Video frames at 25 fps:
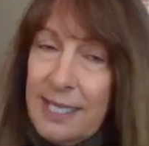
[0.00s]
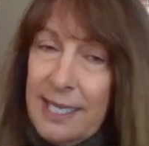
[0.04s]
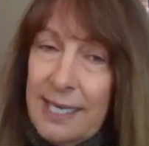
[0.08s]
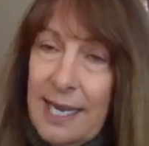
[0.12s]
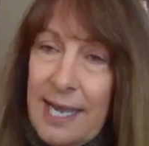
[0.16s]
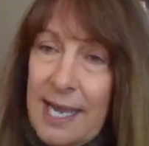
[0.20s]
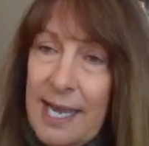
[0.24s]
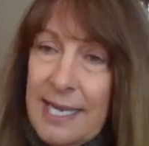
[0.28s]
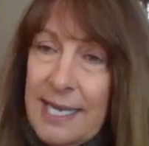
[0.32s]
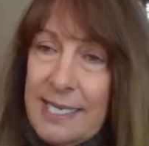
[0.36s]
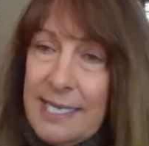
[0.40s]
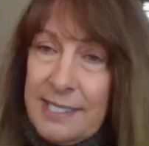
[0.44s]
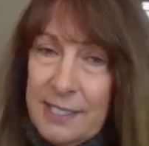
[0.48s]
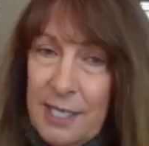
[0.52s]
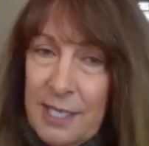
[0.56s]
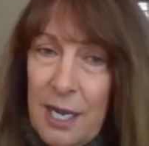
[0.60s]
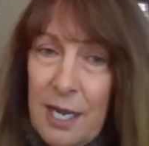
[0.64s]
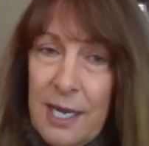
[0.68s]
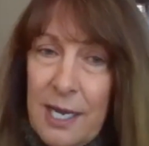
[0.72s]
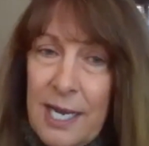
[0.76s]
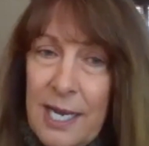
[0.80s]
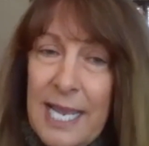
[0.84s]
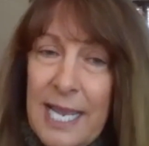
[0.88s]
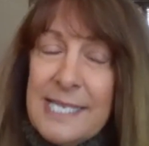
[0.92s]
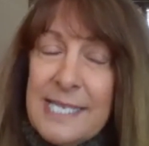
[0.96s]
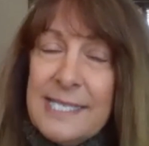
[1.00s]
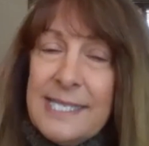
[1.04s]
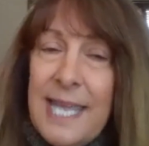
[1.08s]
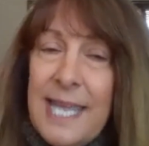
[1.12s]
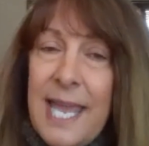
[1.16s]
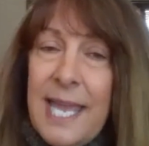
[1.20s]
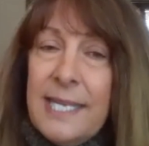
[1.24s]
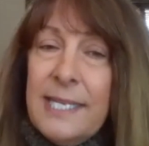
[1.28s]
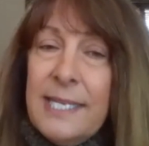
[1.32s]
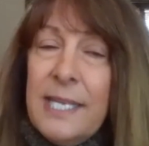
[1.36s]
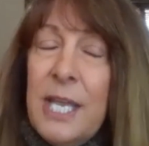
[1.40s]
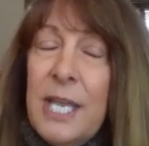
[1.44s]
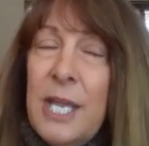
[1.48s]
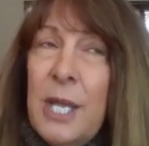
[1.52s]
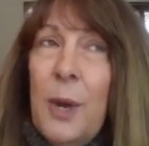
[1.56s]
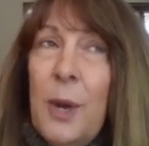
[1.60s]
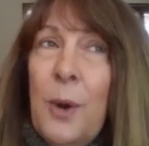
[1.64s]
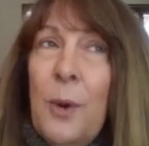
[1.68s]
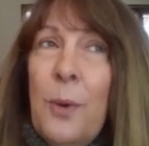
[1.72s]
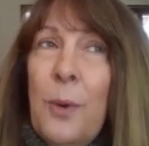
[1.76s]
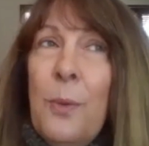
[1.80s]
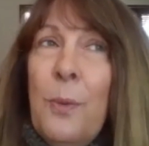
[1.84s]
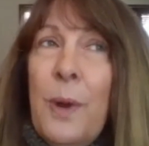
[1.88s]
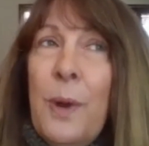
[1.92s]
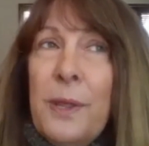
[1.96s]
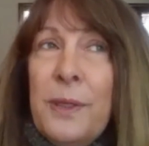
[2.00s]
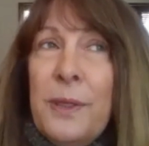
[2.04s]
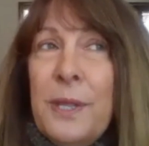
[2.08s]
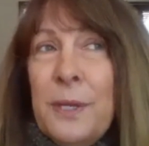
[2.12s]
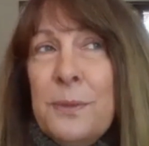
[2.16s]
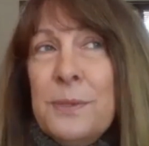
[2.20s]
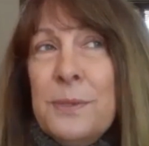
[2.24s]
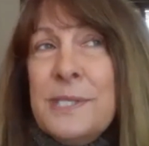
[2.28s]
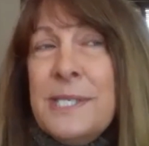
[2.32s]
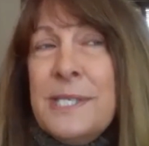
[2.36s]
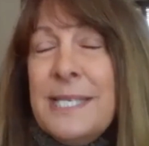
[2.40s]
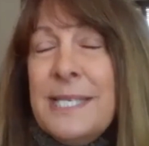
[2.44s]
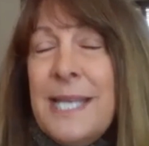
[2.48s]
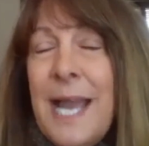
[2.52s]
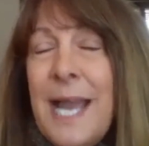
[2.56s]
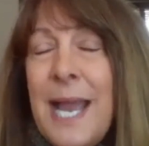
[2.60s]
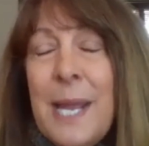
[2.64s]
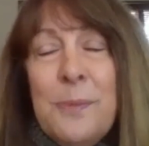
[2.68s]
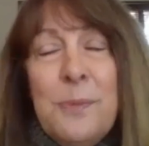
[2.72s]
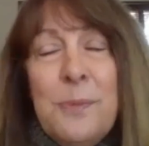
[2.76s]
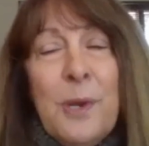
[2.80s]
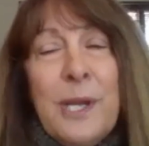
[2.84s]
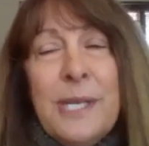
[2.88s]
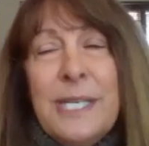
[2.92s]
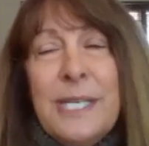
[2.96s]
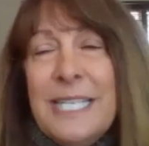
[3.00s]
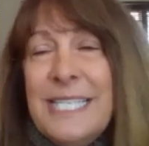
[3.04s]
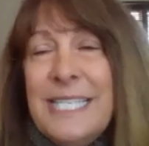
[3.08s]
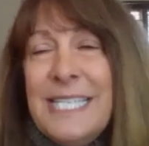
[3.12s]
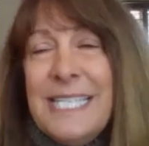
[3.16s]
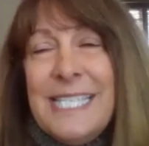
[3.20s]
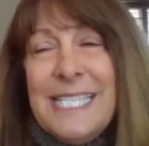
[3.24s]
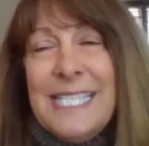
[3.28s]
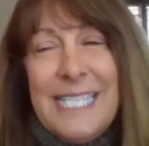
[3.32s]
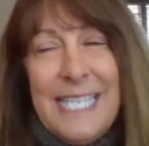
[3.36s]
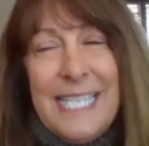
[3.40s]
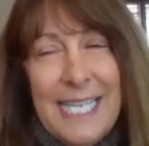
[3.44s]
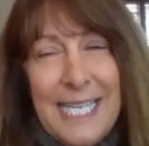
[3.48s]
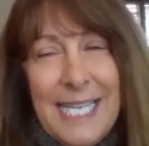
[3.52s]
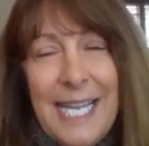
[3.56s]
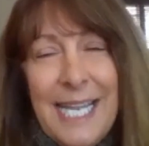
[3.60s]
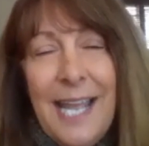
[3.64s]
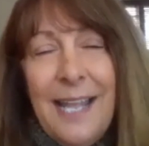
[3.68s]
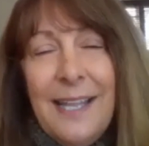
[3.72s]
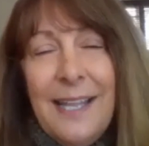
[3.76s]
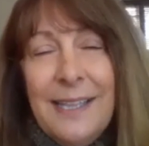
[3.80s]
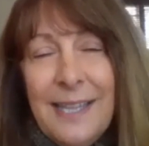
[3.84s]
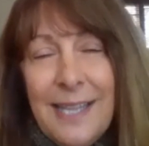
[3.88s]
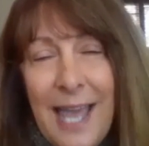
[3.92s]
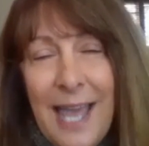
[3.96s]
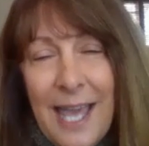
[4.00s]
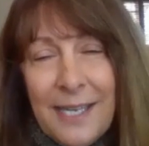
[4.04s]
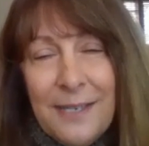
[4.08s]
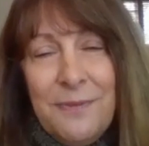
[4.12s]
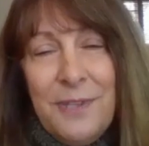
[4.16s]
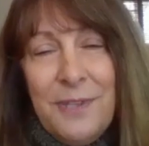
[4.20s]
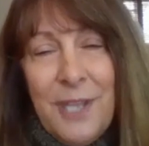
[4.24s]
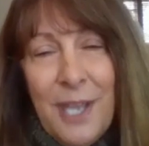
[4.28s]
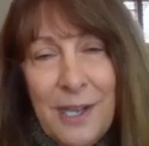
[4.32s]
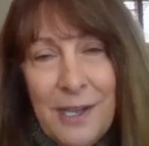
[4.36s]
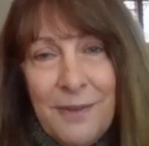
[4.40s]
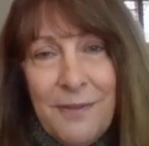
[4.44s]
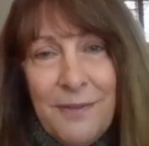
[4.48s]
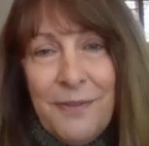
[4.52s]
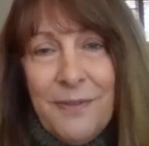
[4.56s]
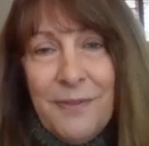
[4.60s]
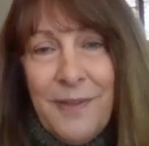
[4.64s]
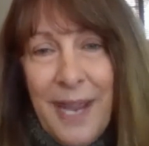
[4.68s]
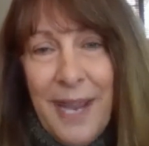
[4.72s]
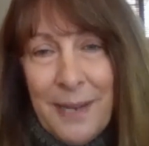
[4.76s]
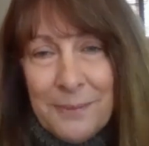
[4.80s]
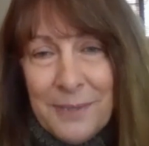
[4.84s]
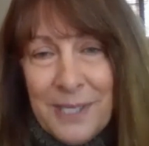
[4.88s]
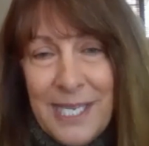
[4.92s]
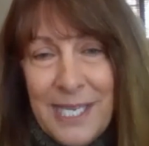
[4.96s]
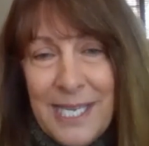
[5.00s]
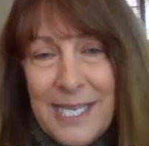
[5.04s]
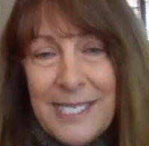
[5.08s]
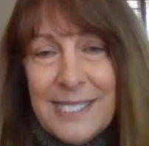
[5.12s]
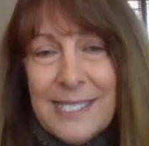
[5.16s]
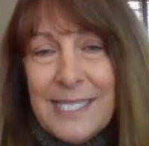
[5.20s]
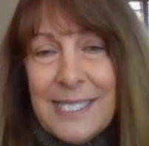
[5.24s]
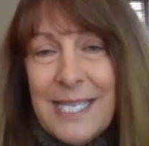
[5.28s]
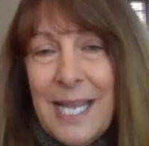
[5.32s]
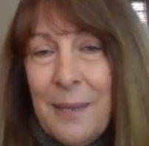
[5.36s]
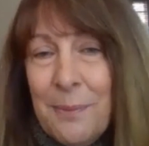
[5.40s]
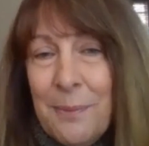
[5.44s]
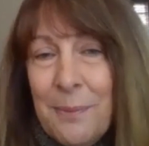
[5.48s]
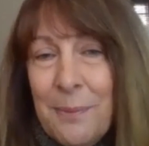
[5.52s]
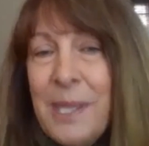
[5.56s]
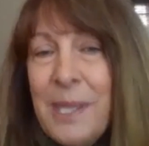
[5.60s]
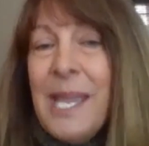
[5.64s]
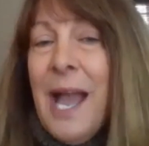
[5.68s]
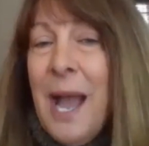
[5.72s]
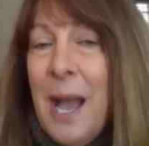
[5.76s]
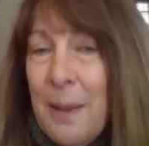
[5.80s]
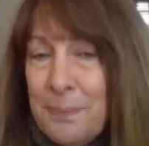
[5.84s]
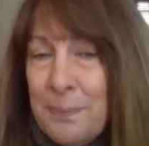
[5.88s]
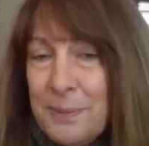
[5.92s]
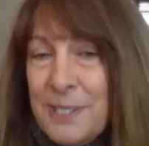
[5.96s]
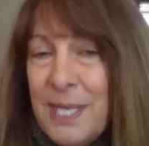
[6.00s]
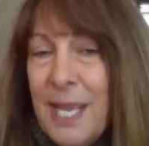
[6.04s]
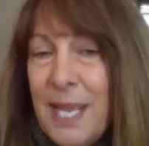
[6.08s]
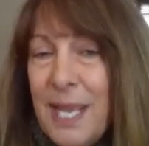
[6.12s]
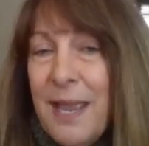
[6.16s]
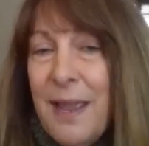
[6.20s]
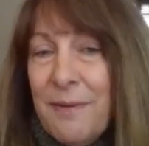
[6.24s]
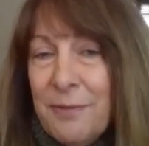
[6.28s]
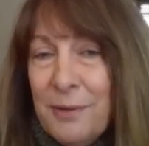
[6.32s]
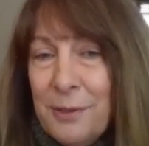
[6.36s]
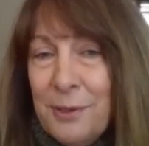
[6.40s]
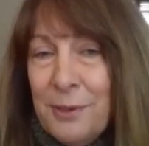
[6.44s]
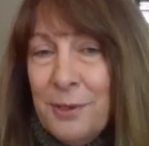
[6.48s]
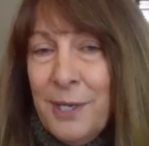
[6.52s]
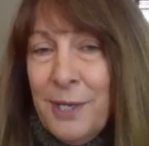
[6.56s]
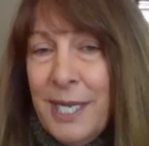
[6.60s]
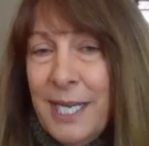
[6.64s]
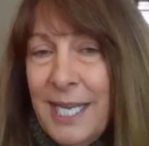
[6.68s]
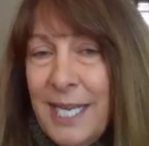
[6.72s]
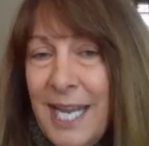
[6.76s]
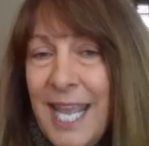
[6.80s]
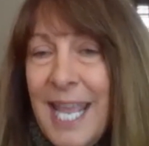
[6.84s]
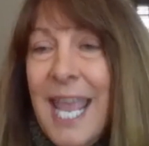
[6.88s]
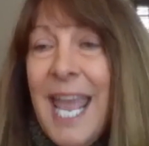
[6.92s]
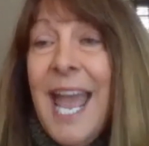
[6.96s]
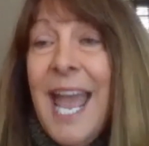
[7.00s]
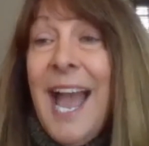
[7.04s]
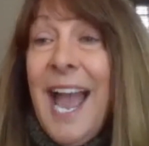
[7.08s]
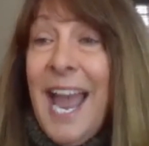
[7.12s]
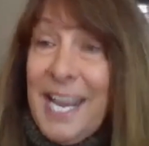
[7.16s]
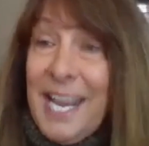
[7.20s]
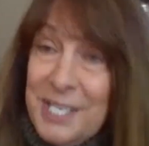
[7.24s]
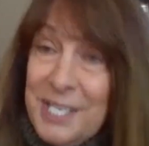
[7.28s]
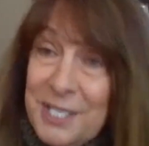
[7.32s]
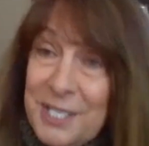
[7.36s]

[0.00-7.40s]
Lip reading: that I saw, is that where there was a time where I didn't see a lot of young families coming up to Evergreen, I